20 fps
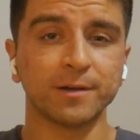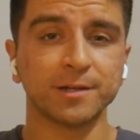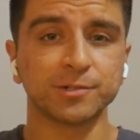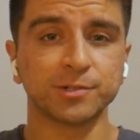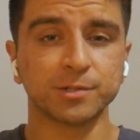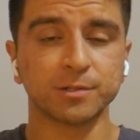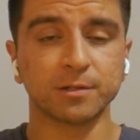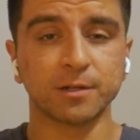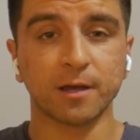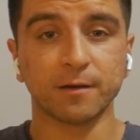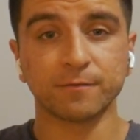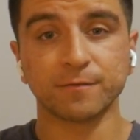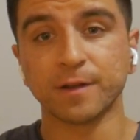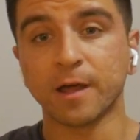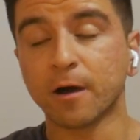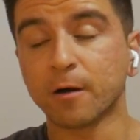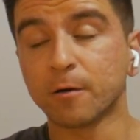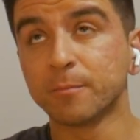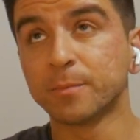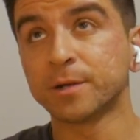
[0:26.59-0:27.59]
engine have
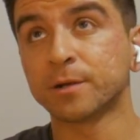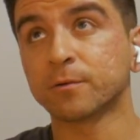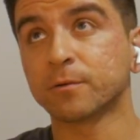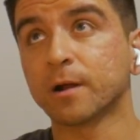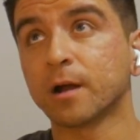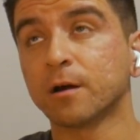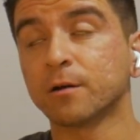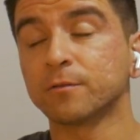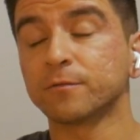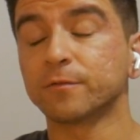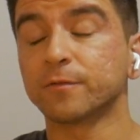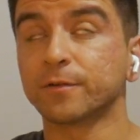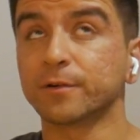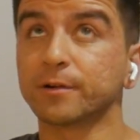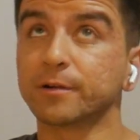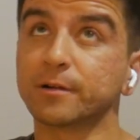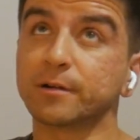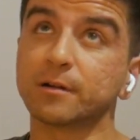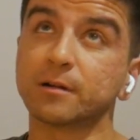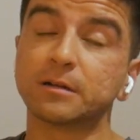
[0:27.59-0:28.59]
now been around
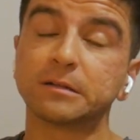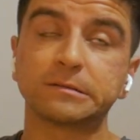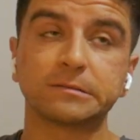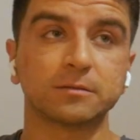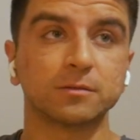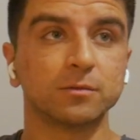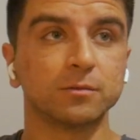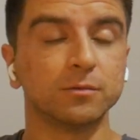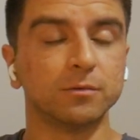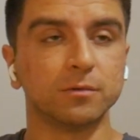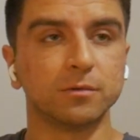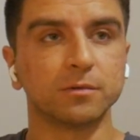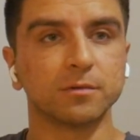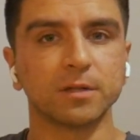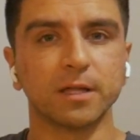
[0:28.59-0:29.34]
for ooh,